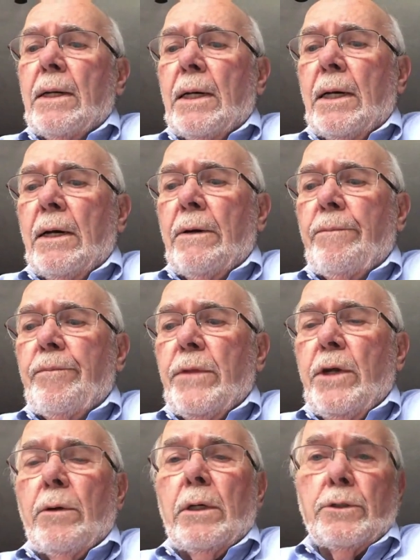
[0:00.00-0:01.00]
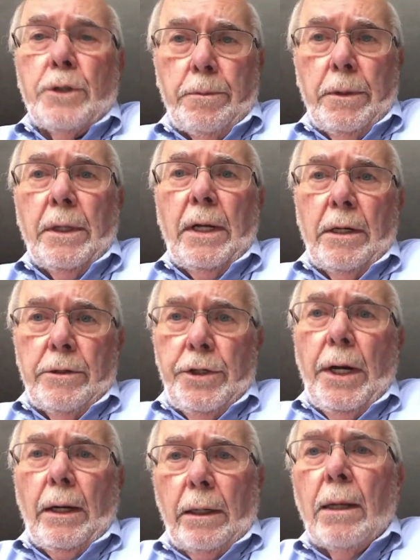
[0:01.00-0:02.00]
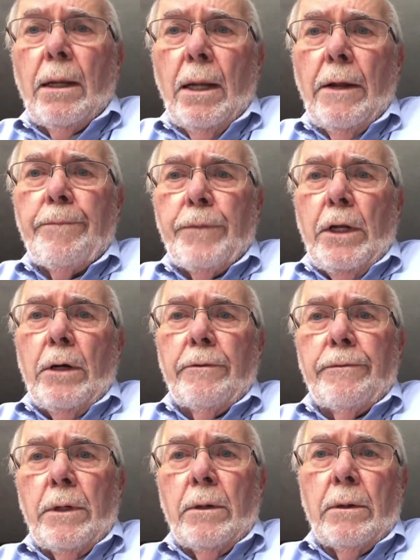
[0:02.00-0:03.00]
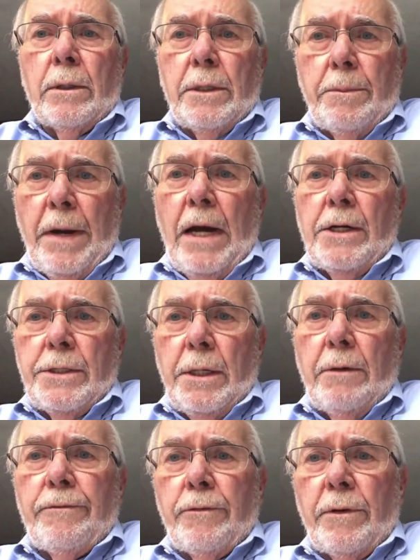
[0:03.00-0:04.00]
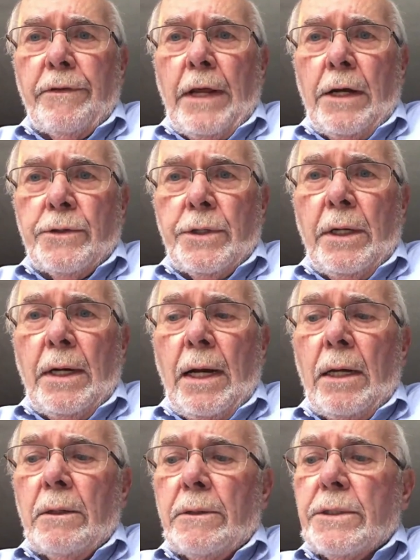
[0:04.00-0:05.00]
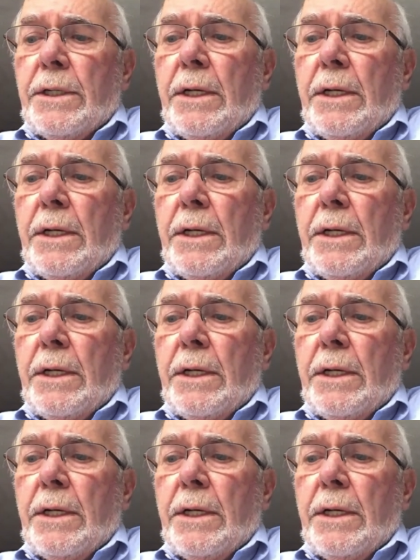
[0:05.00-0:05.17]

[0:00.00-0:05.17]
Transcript: um, you're eligible to get a check, you know, or a deposit for $1,000.